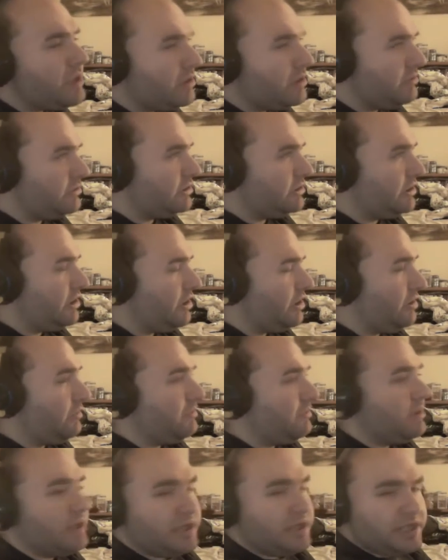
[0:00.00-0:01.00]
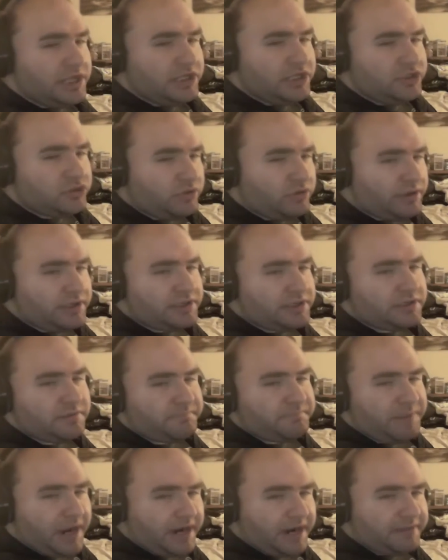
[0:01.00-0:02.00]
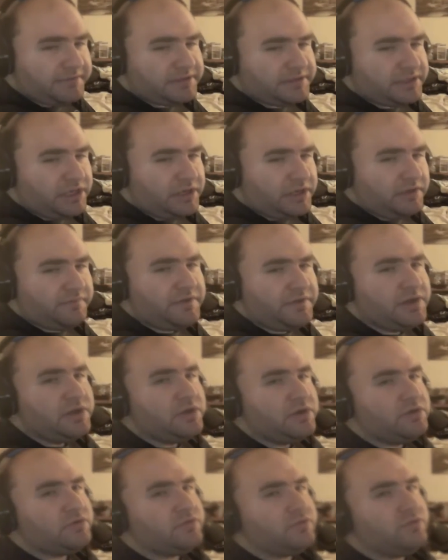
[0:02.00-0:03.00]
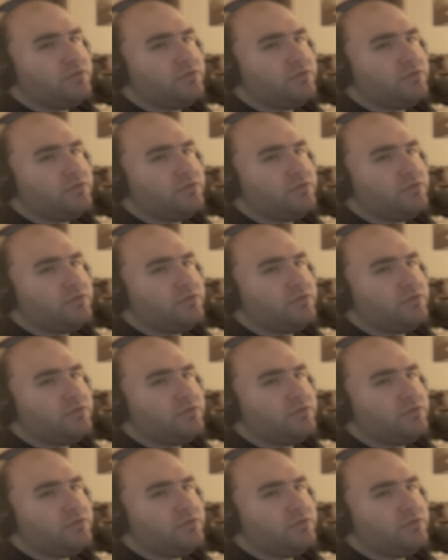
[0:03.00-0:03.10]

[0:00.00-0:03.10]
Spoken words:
2 years ago, he joined the pirates of...